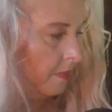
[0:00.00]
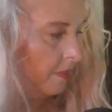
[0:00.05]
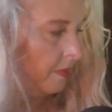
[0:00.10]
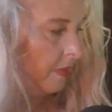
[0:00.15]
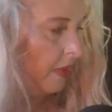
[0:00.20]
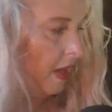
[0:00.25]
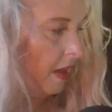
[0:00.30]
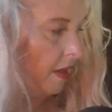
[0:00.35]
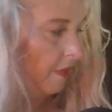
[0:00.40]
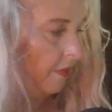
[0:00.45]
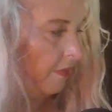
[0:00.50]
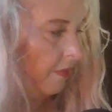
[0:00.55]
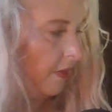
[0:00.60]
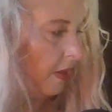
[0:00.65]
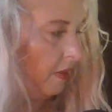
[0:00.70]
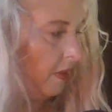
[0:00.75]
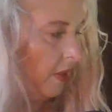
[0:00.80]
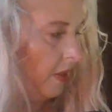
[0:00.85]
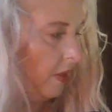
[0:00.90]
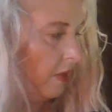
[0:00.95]
Yeah,
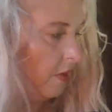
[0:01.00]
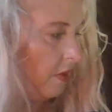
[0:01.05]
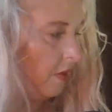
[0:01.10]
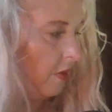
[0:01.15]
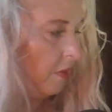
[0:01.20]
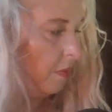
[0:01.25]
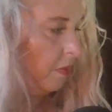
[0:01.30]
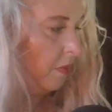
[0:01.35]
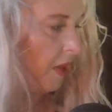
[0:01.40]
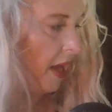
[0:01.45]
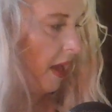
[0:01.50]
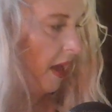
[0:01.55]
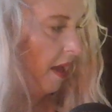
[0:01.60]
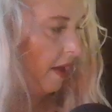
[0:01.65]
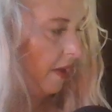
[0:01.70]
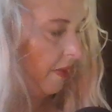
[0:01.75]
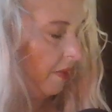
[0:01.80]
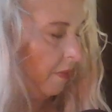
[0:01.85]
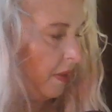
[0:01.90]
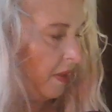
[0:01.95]
following your own
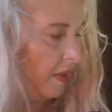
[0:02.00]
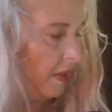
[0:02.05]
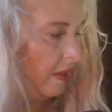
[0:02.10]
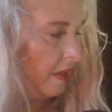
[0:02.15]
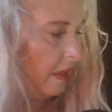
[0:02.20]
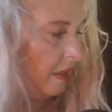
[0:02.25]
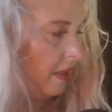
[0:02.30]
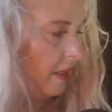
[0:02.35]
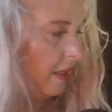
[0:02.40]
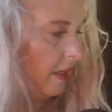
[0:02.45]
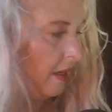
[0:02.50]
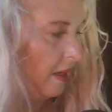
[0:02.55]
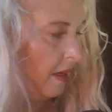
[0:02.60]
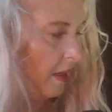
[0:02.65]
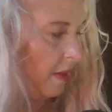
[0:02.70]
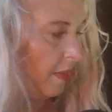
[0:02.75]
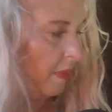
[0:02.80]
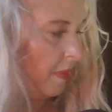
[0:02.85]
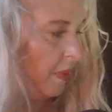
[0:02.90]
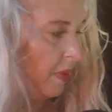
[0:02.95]
path, but it's lit
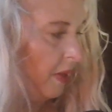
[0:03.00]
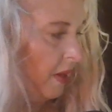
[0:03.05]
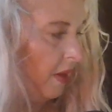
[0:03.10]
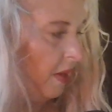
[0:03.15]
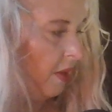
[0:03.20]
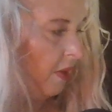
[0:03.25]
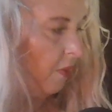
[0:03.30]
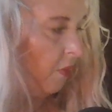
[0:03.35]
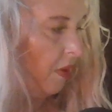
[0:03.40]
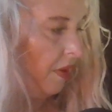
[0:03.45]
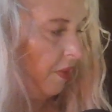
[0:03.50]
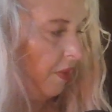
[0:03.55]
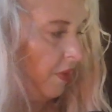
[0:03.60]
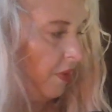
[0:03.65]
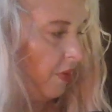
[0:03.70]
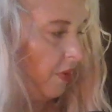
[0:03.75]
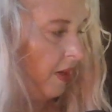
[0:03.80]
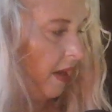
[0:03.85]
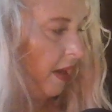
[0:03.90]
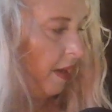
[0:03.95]
up with
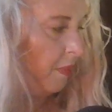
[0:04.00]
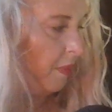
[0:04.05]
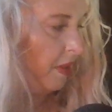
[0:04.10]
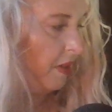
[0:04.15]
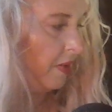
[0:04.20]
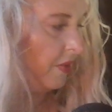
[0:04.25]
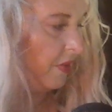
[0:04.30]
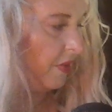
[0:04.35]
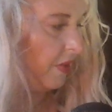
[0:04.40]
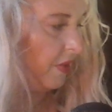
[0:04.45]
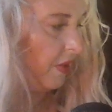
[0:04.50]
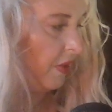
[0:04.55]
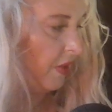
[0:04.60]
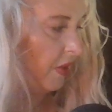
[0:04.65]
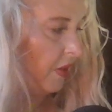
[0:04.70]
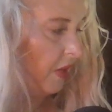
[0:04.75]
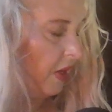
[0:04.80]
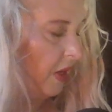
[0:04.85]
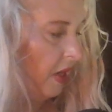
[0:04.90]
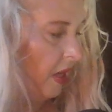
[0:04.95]
your happiness
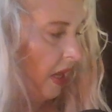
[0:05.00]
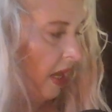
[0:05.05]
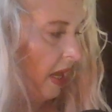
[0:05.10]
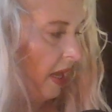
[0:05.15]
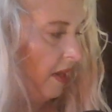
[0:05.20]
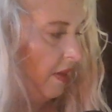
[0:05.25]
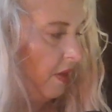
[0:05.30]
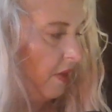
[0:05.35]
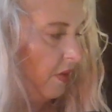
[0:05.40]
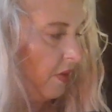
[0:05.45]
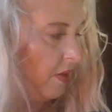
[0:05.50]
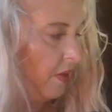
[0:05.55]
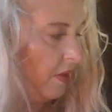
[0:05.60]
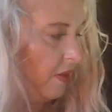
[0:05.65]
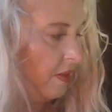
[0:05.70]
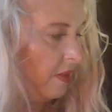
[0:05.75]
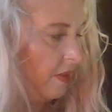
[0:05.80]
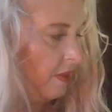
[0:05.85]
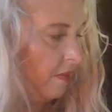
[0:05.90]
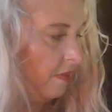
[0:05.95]
here. And you're
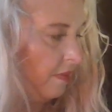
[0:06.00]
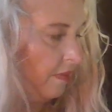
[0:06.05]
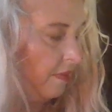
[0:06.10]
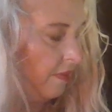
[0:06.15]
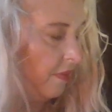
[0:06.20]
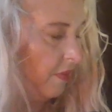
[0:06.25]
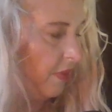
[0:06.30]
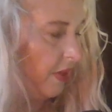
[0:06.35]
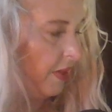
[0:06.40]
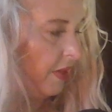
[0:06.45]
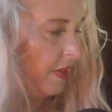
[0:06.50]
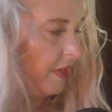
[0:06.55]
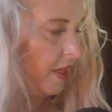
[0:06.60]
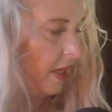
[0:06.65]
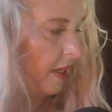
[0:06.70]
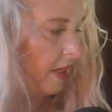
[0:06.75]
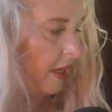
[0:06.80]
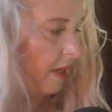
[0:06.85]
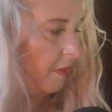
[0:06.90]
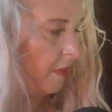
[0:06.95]
very
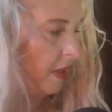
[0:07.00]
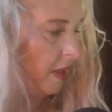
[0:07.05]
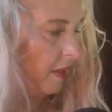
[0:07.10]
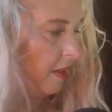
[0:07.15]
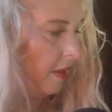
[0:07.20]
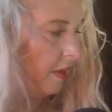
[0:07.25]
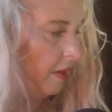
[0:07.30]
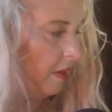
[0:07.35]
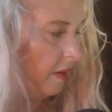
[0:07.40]
dynamic.